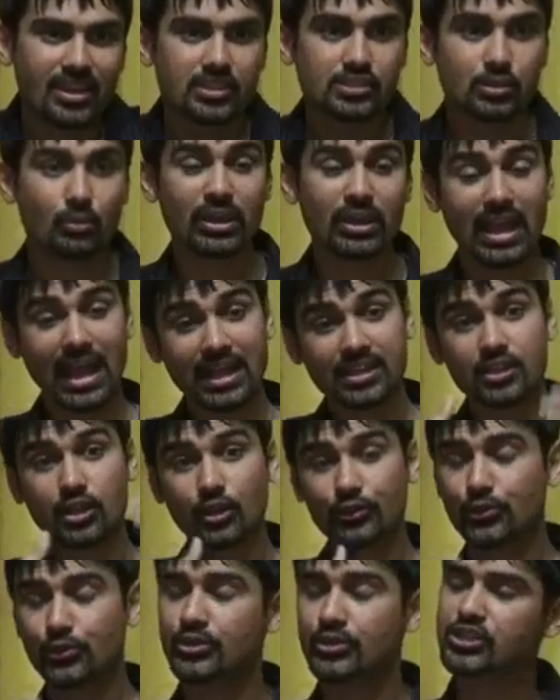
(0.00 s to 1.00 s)
So we had to go
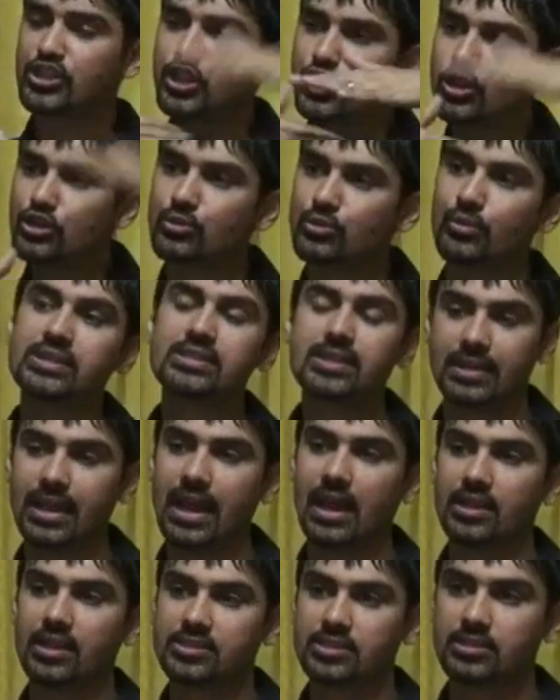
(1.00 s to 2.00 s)
through this huge risk
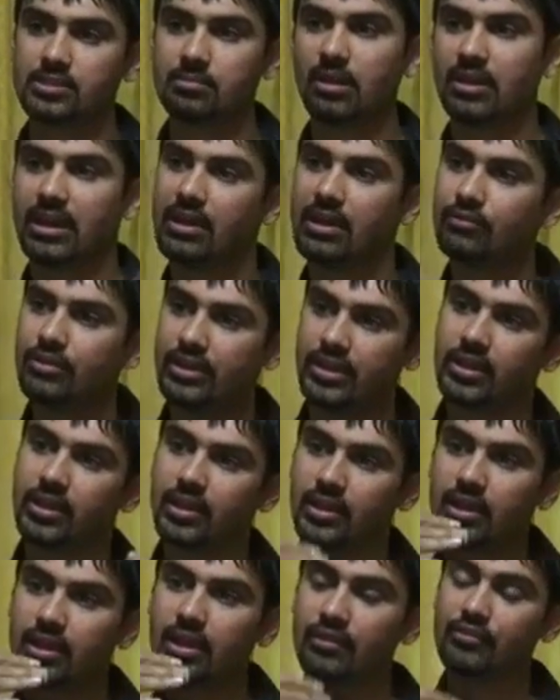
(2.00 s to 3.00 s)
analysis about every,
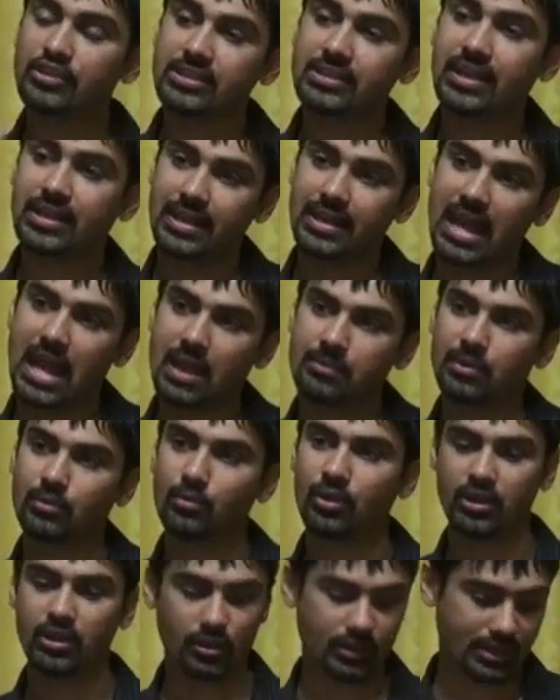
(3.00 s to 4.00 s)
everything that could happen
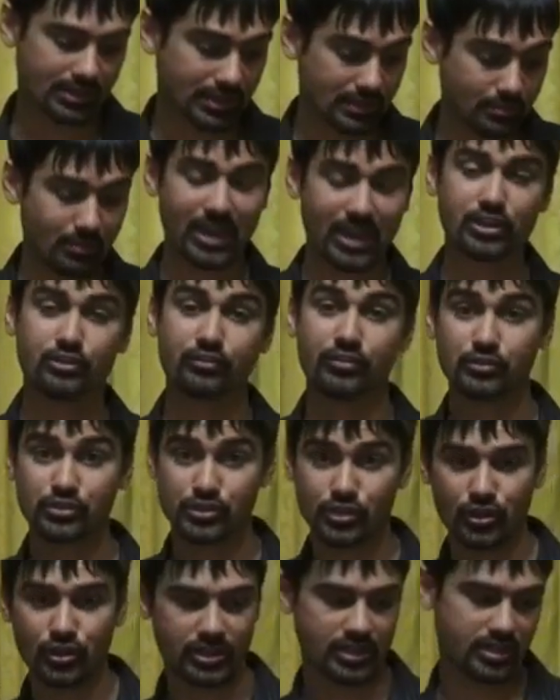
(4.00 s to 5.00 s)
where, okay, the microphone's
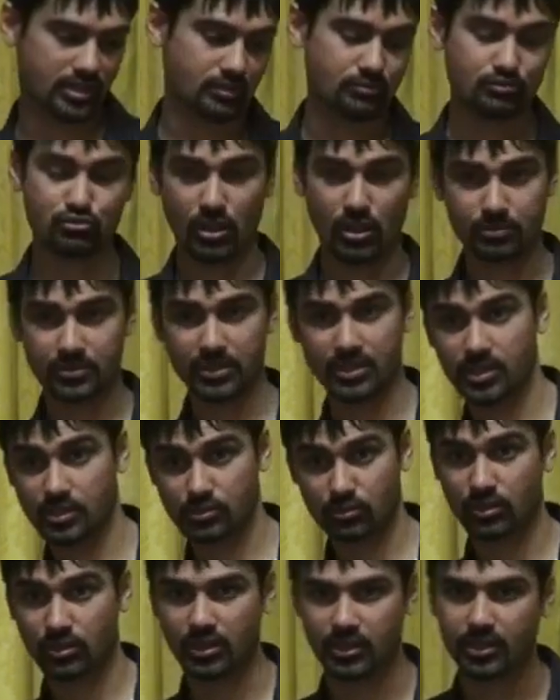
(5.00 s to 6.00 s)
dirty, you dropped it in a
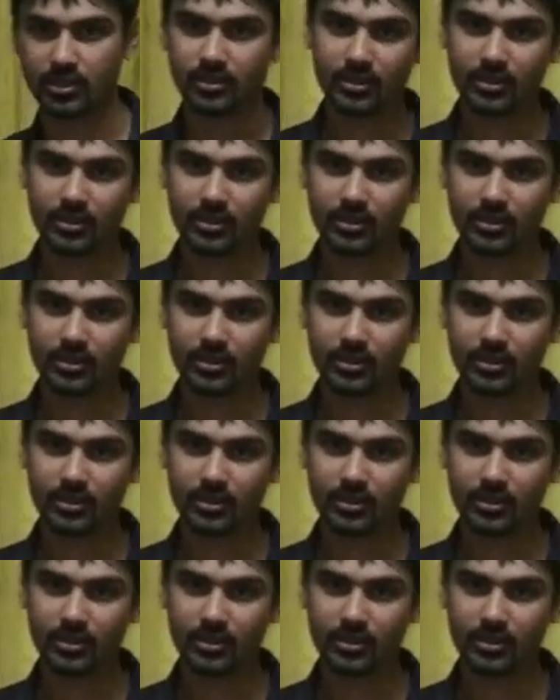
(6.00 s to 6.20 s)
toilet,